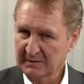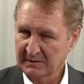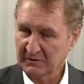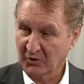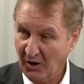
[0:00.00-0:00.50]

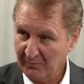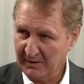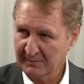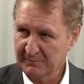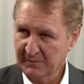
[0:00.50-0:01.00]

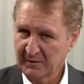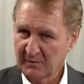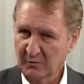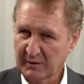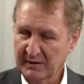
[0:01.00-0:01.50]
Indaba,
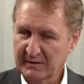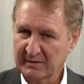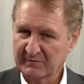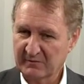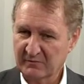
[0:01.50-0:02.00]
where
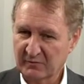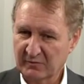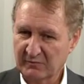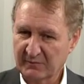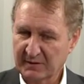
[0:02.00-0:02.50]
there's a sort
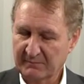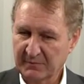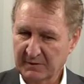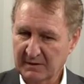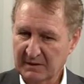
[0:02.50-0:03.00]
of a
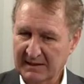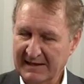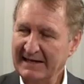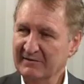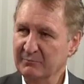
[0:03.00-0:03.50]

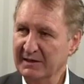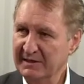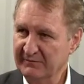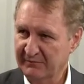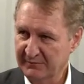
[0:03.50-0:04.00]
lack of
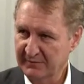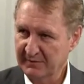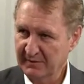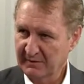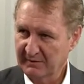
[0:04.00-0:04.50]
belief
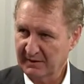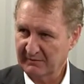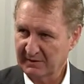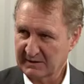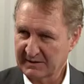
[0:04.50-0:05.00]

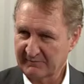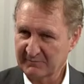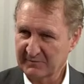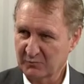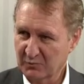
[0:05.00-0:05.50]
that the
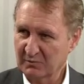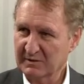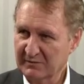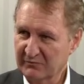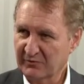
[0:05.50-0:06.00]
government
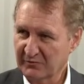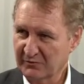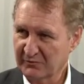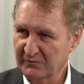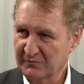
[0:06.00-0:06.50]
will
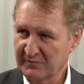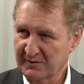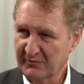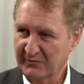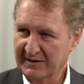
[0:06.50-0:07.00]
introduce
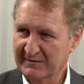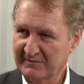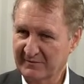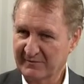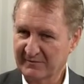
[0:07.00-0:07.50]
the
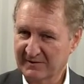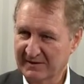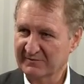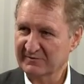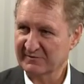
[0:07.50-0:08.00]
correct
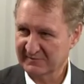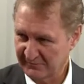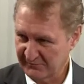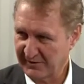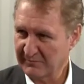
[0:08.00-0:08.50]

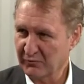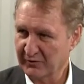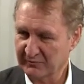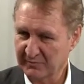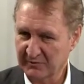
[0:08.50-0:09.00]
legislative
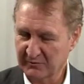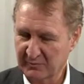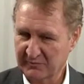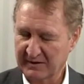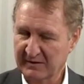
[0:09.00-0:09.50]
frameworks,
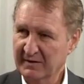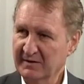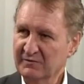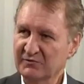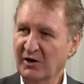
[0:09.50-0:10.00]
because we've had
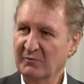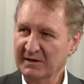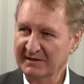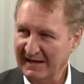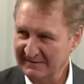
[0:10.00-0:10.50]
so
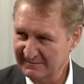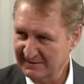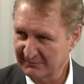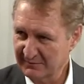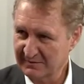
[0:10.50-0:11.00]
many dates
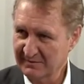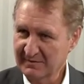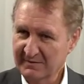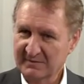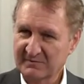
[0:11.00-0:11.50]
given,
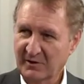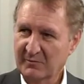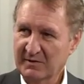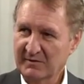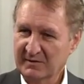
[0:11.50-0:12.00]

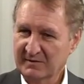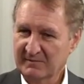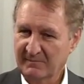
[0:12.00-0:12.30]
so many